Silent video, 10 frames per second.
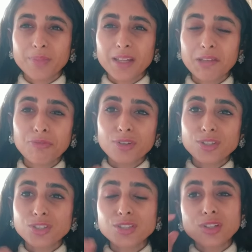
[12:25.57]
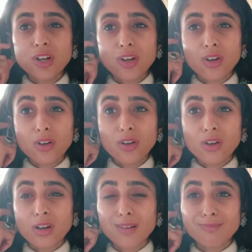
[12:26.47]
If you're just
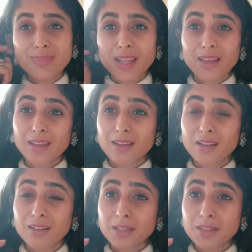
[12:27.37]
gonna, like,